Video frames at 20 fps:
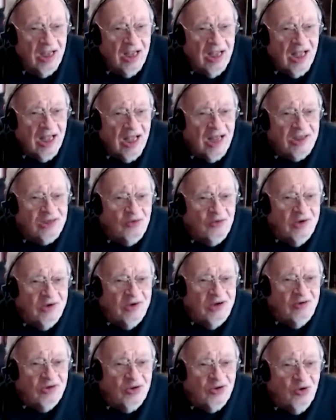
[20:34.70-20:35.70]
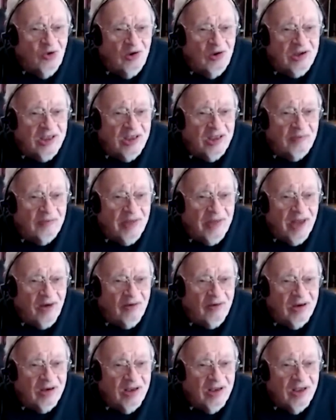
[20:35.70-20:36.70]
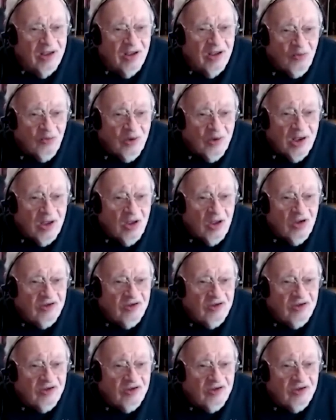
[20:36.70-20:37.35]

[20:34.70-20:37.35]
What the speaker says: I said, what are you talking about? What?